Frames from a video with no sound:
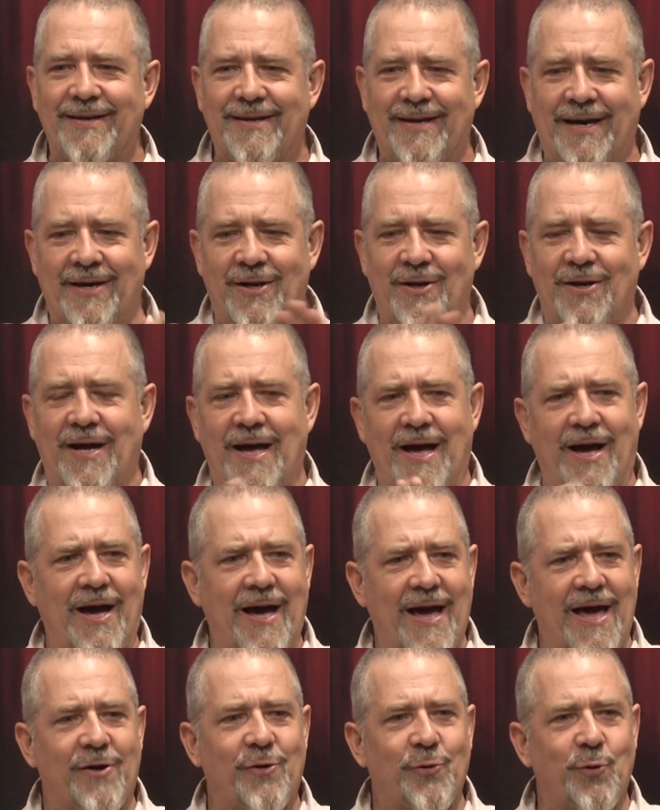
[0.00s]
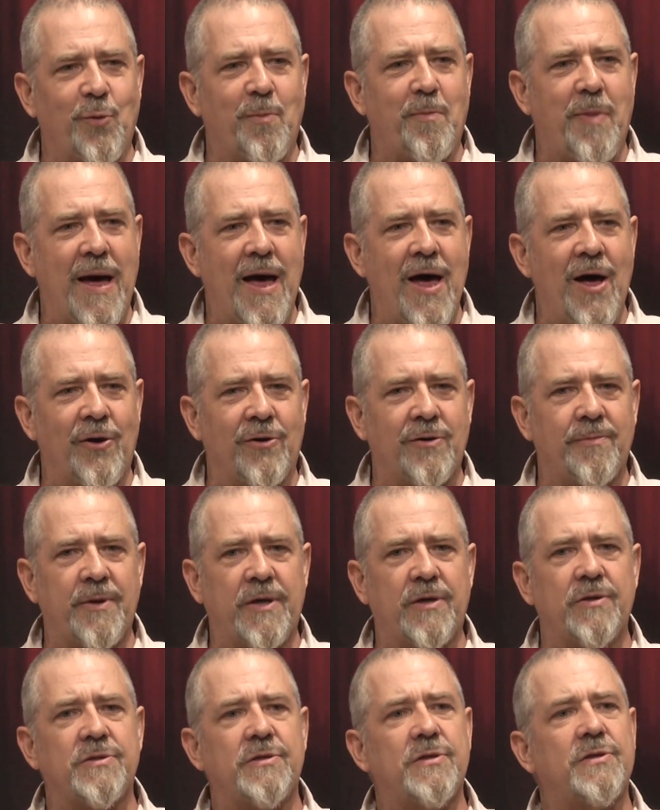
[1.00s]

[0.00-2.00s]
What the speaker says: and I had it all bound because